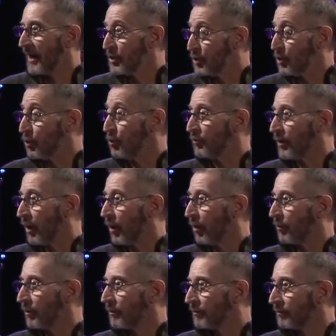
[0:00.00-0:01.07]
I do
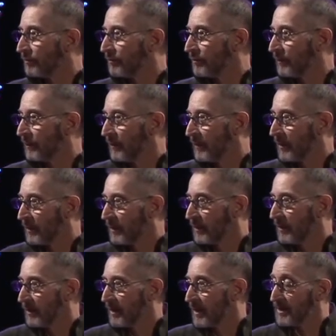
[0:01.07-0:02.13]
know
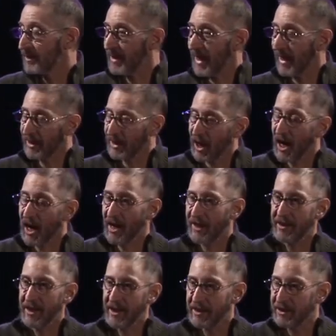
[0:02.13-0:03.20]
is that
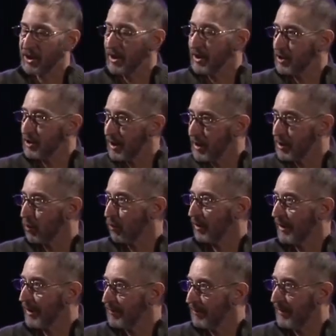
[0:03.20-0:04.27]
God is
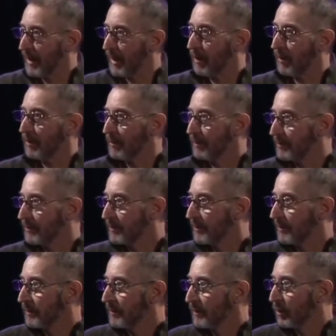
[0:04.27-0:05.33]
continually there,
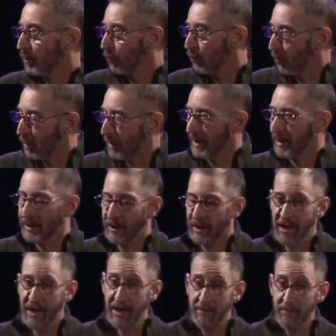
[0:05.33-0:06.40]

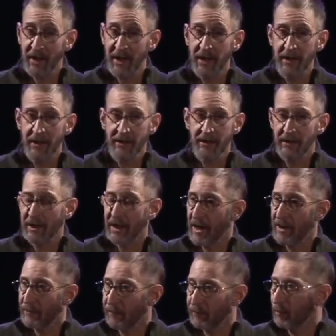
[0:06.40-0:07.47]
working in me
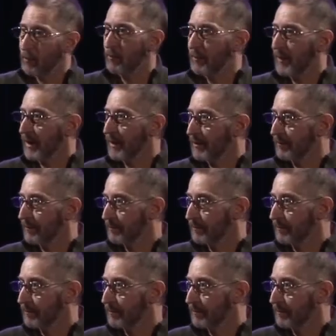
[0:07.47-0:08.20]
and through me.